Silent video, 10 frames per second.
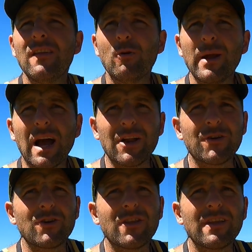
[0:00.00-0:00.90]
there'll be
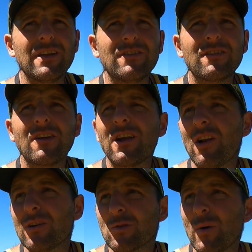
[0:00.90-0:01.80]
100 of these
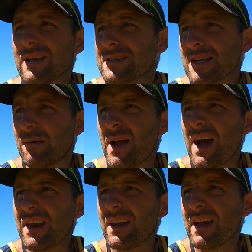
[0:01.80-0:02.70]
lighter ones come
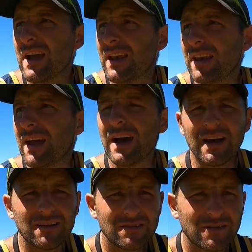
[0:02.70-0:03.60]
out and
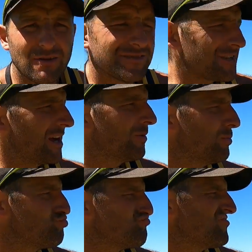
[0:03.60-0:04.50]
go for sale.
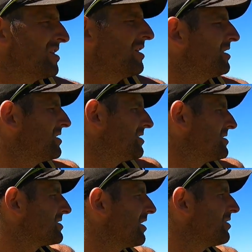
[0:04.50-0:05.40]

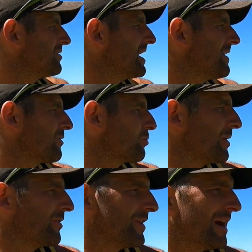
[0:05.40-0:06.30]
So yeah, they're a
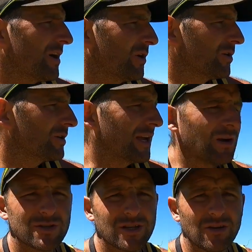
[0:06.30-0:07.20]
Perrindale
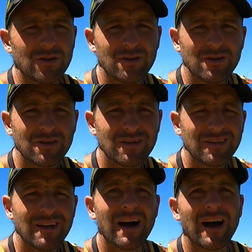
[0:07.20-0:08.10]
Kelso
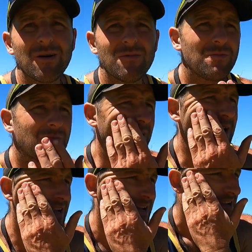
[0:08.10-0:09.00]

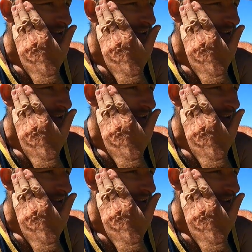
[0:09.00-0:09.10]
breed.